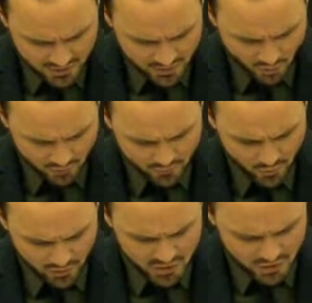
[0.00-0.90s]
nor
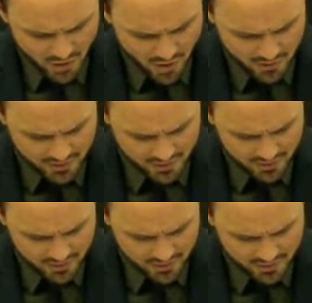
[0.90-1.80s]
foolish
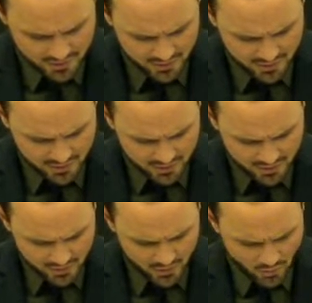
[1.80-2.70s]
talking,
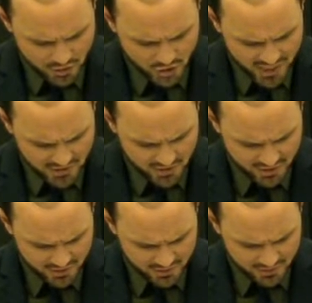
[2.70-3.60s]
nor
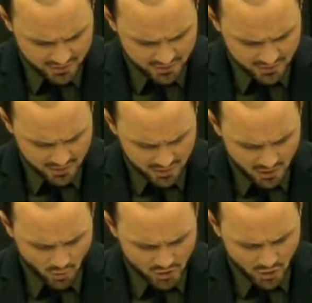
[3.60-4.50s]
jesting,
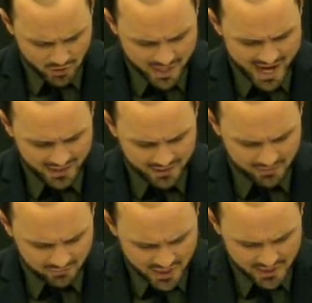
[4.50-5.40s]
which are not
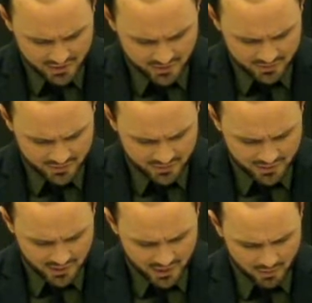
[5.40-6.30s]
convenient,
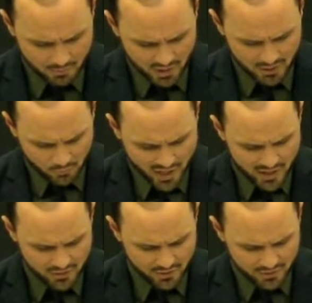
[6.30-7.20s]
but
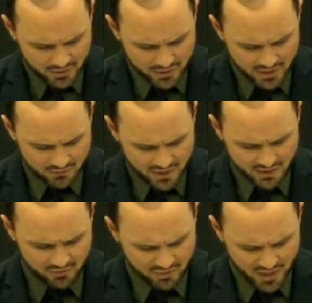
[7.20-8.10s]
rather giving
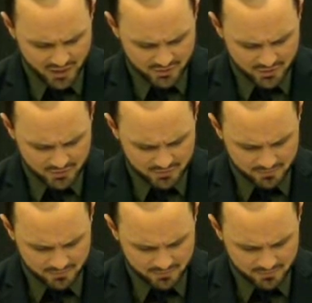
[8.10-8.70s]
of thanks.